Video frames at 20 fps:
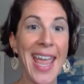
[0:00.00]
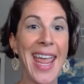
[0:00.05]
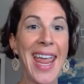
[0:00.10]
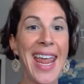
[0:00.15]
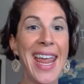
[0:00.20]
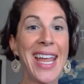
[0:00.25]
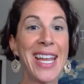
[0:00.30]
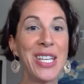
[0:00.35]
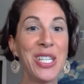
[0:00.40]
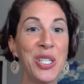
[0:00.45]

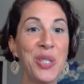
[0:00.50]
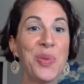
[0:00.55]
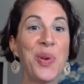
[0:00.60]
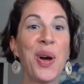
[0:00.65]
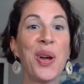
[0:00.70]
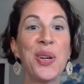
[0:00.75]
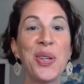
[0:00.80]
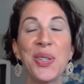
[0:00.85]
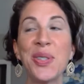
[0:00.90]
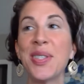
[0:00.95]
and you
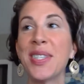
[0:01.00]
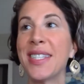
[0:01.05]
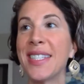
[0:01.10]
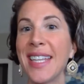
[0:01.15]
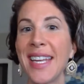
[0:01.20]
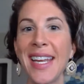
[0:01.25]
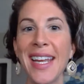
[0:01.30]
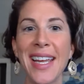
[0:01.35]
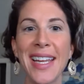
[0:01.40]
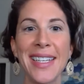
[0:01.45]

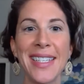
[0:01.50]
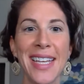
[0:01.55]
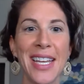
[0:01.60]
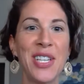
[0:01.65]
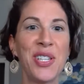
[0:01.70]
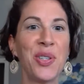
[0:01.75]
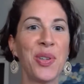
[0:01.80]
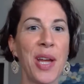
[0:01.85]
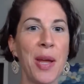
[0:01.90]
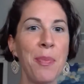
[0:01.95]
understand
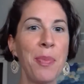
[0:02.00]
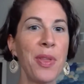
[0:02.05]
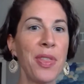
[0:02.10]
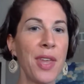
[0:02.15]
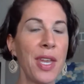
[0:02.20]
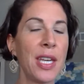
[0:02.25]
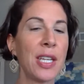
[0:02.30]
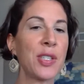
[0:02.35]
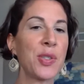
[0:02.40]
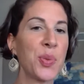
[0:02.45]
and you're
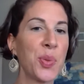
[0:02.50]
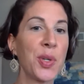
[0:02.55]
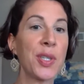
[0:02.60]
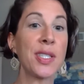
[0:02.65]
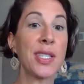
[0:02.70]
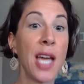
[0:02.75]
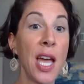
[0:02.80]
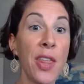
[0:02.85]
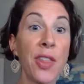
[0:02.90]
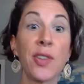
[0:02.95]
empathetic
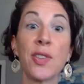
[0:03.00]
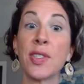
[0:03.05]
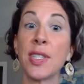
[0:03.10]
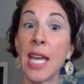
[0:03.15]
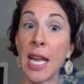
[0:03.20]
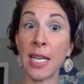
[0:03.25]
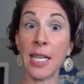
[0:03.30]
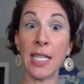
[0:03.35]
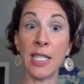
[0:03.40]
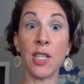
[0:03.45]
towards others.
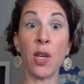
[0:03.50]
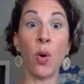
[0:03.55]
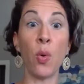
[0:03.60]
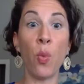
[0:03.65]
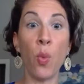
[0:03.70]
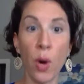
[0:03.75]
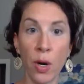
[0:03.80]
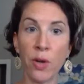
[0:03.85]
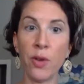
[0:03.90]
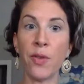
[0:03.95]
That is a
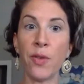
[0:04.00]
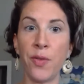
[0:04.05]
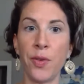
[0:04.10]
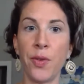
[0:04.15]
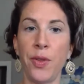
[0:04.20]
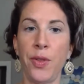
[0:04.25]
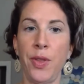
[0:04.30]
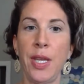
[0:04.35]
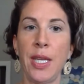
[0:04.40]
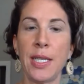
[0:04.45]

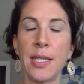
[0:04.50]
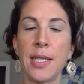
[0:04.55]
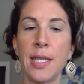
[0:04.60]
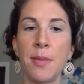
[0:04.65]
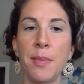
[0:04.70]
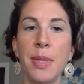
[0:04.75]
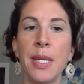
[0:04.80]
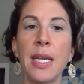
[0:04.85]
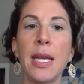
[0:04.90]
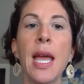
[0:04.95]
wonderful thing to
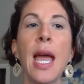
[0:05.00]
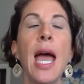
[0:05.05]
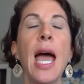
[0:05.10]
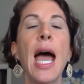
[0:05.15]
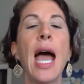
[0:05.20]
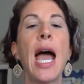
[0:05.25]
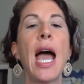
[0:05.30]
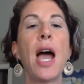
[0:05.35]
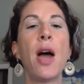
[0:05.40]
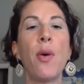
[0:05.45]
be.
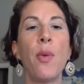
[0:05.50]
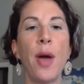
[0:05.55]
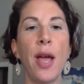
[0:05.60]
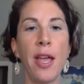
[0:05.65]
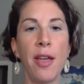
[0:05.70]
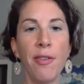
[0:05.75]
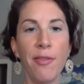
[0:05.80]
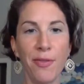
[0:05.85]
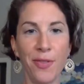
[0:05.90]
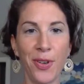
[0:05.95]

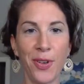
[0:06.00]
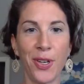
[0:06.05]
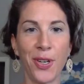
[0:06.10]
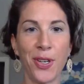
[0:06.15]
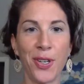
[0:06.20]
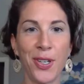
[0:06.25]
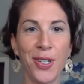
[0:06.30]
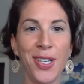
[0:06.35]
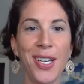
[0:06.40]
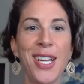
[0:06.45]

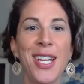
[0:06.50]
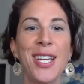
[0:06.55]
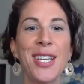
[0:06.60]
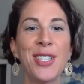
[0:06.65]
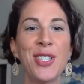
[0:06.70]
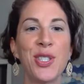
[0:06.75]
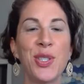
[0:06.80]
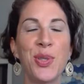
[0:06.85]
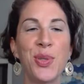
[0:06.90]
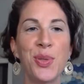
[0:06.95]
However,
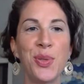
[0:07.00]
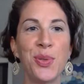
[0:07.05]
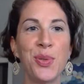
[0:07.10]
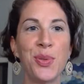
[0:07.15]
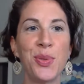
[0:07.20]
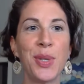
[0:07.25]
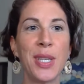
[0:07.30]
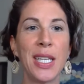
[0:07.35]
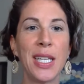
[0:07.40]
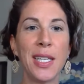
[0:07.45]

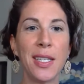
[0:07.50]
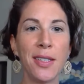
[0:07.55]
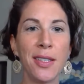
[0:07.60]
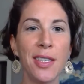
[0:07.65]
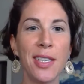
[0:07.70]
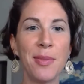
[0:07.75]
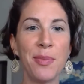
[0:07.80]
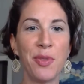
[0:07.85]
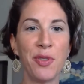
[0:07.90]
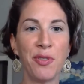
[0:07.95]
to heal
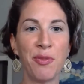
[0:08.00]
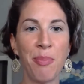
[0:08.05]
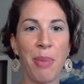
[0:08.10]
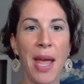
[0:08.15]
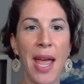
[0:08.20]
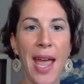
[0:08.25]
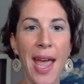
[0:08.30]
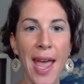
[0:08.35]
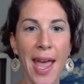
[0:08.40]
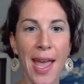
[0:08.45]
and move
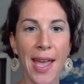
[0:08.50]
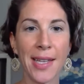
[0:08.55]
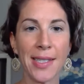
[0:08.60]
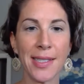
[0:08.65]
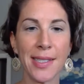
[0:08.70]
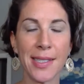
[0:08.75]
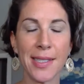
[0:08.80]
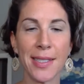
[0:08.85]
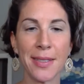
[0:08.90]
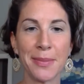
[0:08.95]

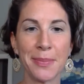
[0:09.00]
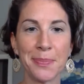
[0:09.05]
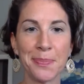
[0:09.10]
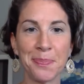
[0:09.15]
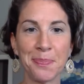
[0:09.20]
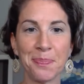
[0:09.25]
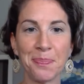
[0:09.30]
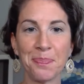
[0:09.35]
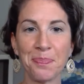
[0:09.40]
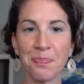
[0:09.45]
past,
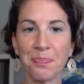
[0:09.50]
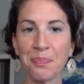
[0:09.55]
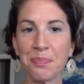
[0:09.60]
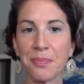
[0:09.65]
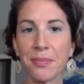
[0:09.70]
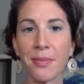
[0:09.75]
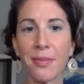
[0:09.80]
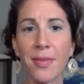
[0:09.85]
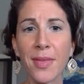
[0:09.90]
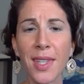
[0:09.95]

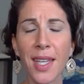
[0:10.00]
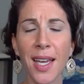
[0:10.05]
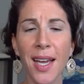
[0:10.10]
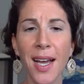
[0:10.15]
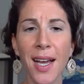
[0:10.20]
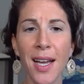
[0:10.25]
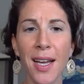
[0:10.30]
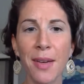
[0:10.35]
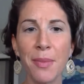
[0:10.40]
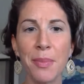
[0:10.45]

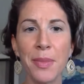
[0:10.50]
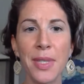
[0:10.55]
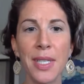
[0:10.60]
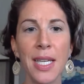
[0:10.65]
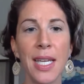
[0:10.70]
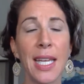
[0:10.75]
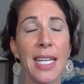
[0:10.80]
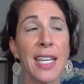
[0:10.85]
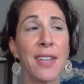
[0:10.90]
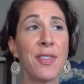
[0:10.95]
and
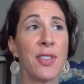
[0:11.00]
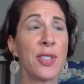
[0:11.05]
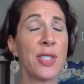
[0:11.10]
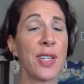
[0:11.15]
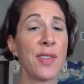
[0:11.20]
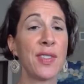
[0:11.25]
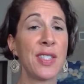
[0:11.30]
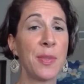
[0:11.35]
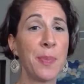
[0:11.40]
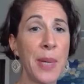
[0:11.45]
give
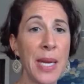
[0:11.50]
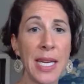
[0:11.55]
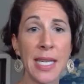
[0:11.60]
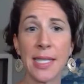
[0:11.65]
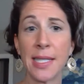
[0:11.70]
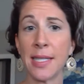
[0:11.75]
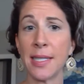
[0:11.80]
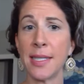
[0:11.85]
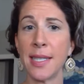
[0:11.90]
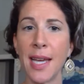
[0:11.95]
yourself
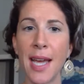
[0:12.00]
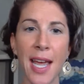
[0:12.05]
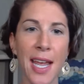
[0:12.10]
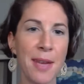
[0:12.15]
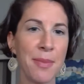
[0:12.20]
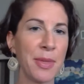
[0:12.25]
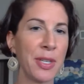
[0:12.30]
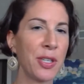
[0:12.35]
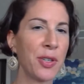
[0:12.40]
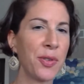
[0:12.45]
space and
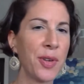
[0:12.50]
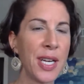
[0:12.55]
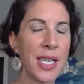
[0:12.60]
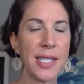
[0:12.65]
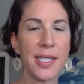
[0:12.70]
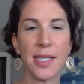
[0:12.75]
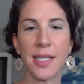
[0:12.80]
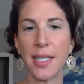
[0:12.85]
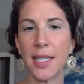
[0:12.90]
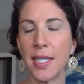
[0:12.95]
time and
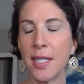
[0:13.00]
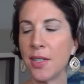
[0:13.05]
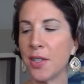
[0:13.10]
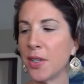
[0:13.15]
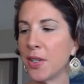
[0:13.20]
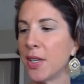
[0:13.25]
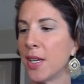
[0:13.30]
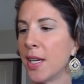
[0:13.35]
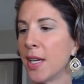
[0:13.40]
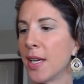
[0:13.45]
grace to
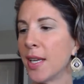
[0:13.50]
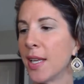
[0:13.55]
heal,